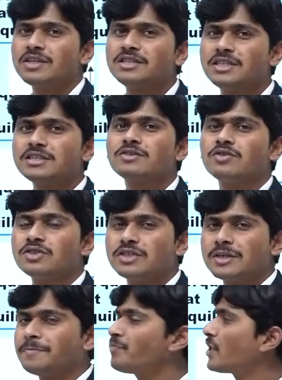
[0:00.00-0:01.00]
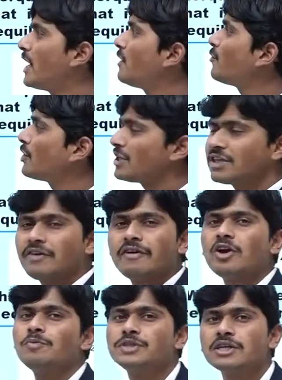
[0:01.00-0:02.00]
is this question and what is our
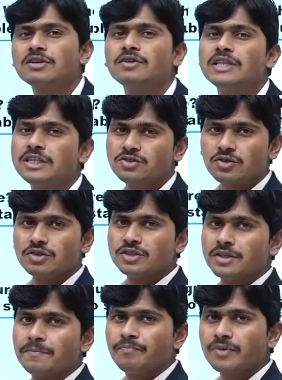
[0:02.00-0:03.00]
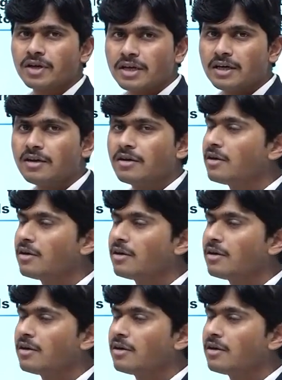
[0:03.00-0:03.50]
objective in this question. Clear?